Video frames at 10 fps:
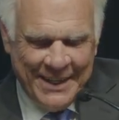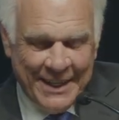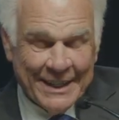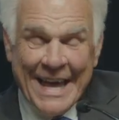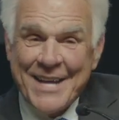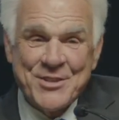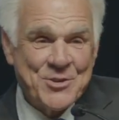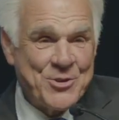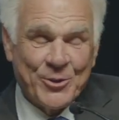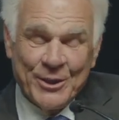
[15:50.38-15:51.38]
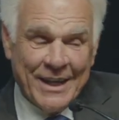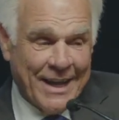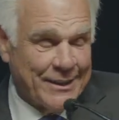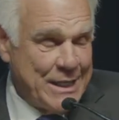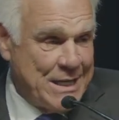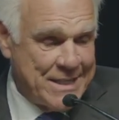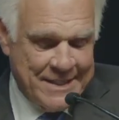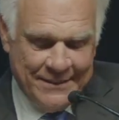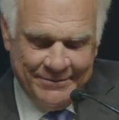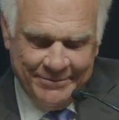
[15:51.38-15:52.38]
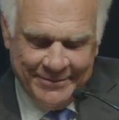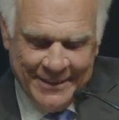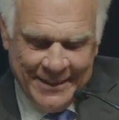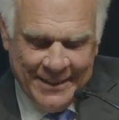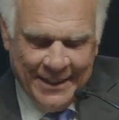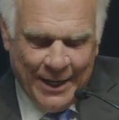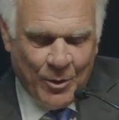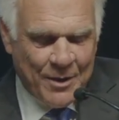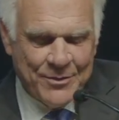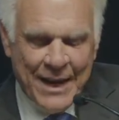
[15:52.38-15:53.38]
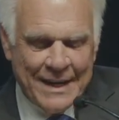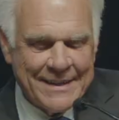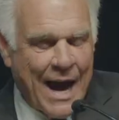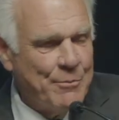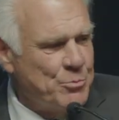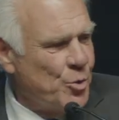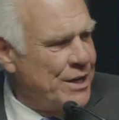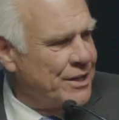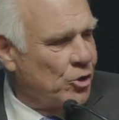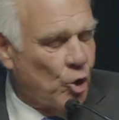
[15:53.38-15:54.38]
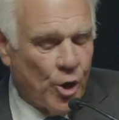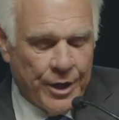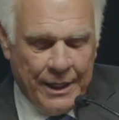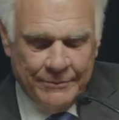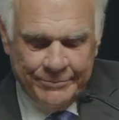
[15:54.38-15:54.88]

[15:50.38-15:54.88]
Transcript: Last and certainly not least, I want to thank Tom and Brittany Ghilardi.